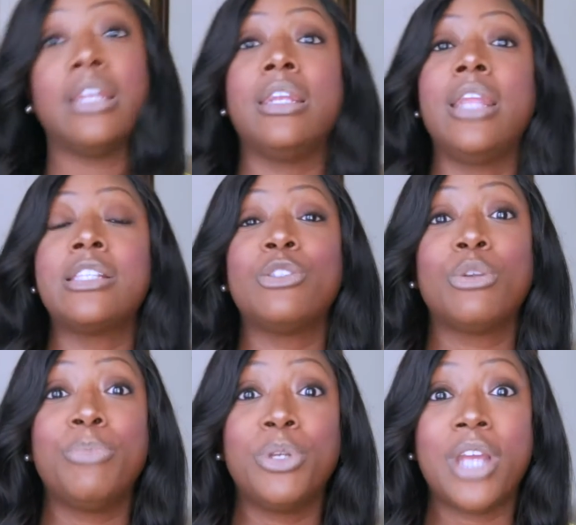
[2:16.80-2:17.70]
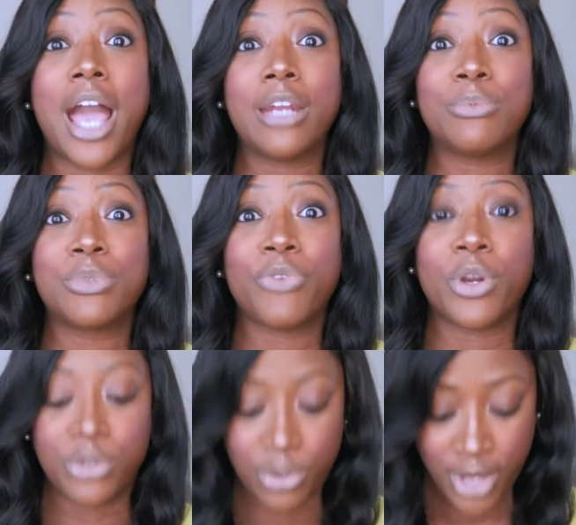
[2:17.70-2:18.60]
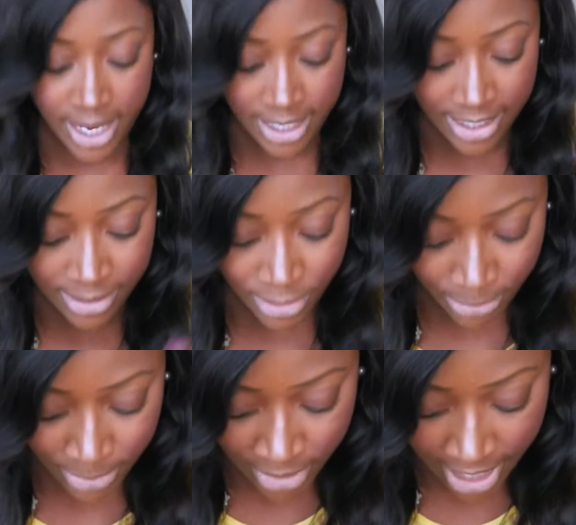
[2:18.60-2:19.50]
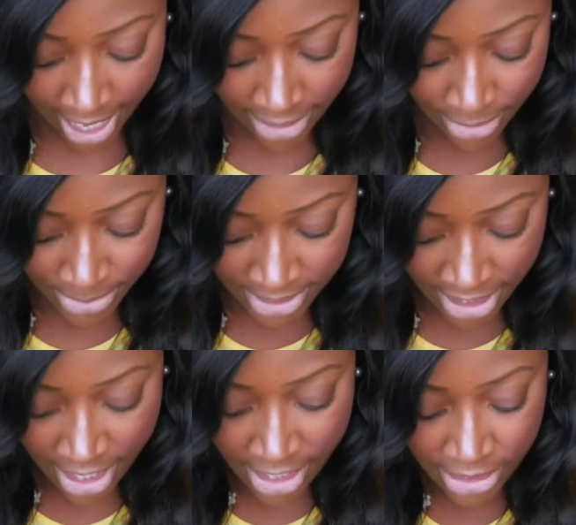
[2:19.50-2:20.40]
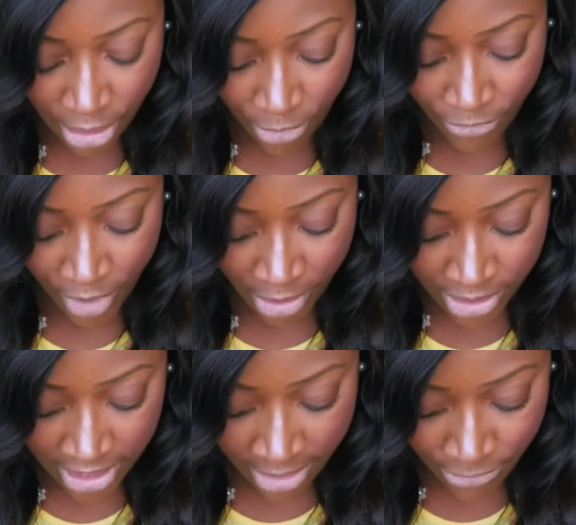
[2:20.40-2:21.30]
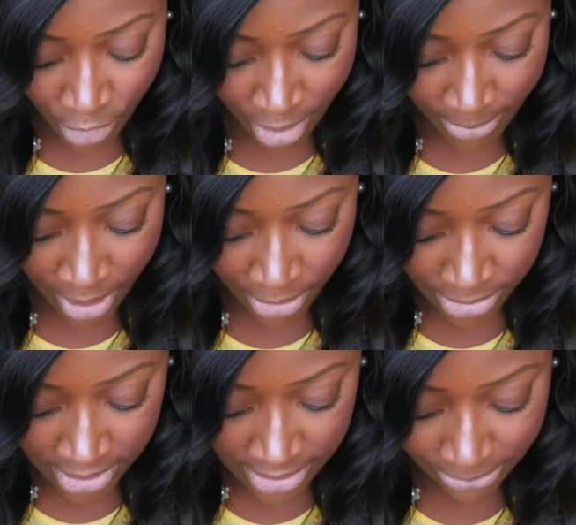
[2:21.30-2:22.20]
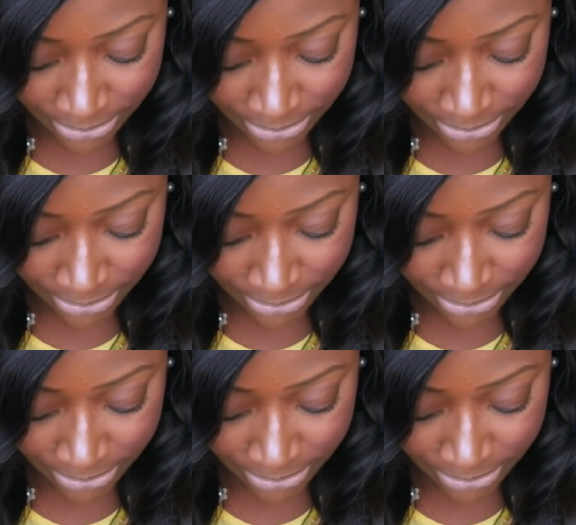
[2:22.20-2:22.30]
let's do the beauty items first, okay? Let's do the beauty items. So first and foremost,